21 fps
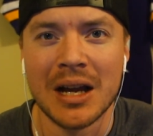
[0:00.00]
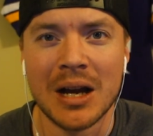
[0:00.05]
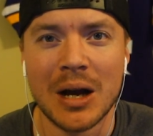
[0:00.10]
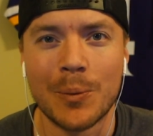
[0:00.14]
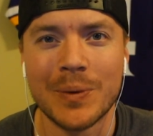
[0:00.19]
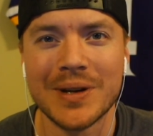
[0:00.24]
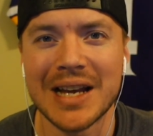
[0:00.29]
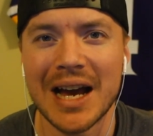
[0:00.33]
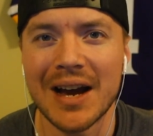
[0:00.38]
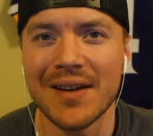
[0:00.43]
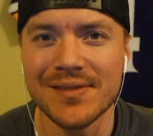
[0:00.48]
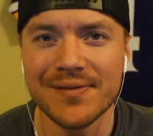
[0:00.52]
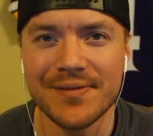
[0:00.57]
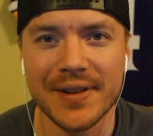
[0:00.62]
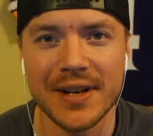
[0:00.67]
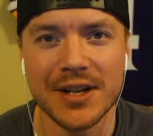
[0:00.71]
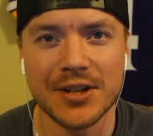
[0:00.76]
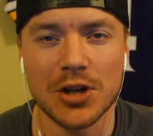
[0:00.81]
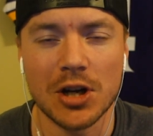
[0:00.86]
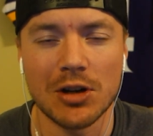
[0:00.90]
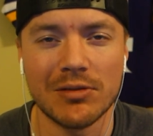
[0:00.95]
We haven't
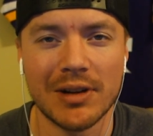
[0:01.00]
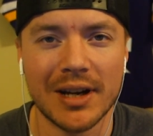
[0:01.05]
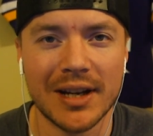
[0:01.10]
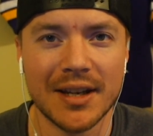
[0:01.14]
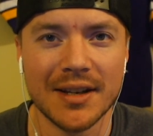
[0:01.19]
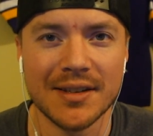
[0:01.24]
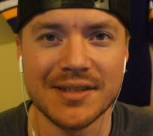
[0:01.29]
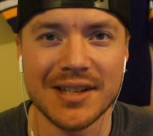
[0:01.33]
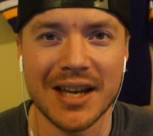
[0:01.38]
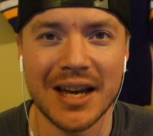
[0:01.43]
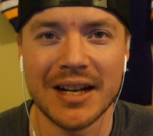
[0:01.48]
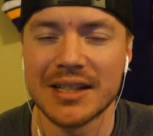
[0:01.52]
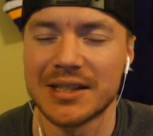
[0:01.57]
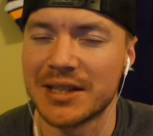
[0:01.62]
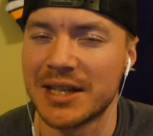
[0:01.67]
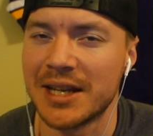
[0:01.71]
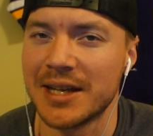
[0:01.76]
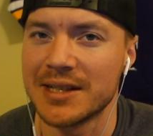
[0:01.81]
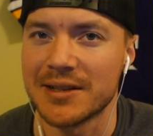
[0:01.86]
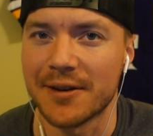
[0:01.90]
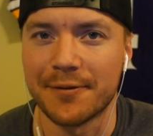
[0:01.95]
finished our rankings yet.
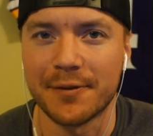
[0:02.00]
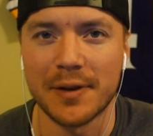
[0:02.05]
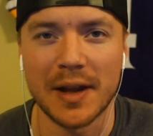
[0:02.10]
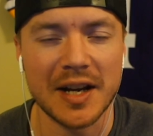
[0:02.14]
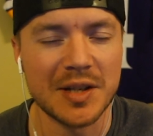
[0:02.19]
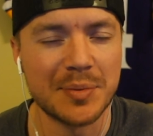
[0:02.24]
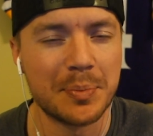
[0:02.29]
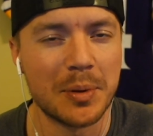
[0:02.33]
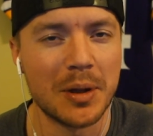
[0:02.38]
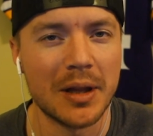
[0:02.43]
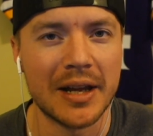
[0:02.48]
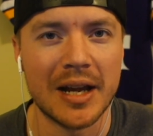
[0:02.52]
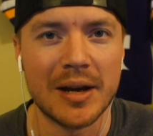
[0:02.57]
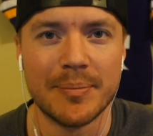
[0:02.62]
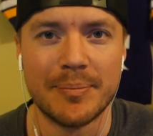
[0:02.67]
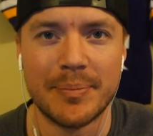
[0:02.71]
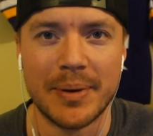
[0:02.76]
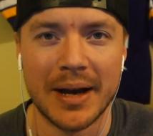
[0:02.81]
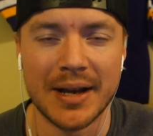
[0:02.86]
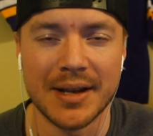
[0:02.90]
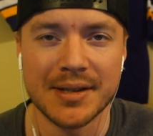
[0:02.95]
He's a flex play
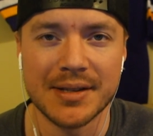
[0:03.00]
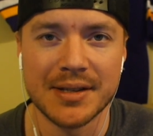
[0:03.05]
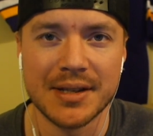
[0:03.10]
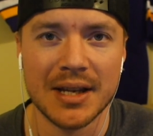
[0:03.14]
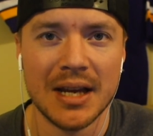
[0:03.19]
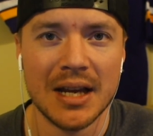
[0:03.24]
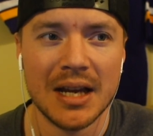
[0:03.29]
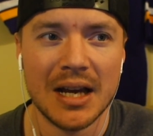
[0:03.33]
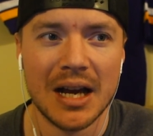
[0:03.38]
at best.